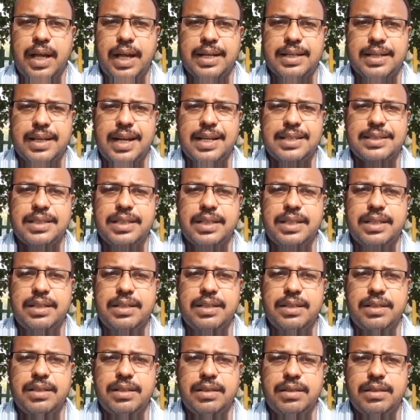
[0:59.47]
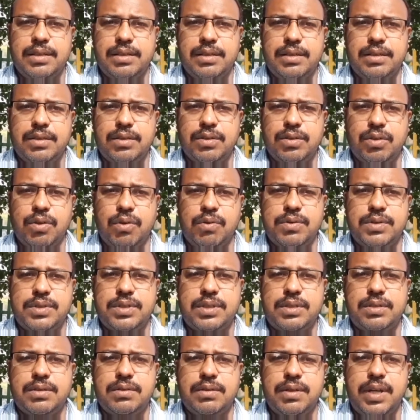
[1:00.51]
and translate
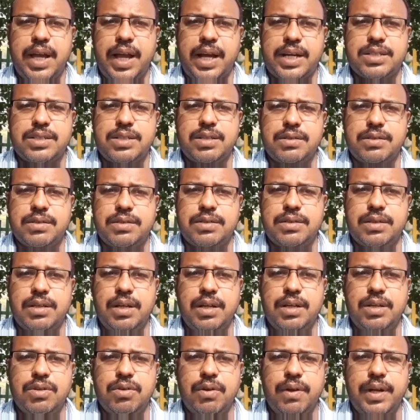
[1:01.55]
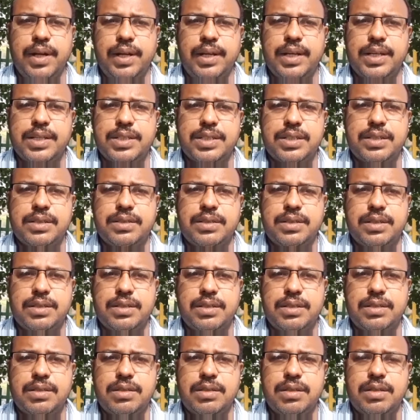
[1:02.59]
those actions into English.
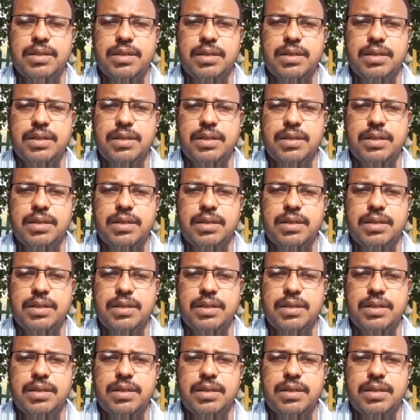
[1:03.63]
Just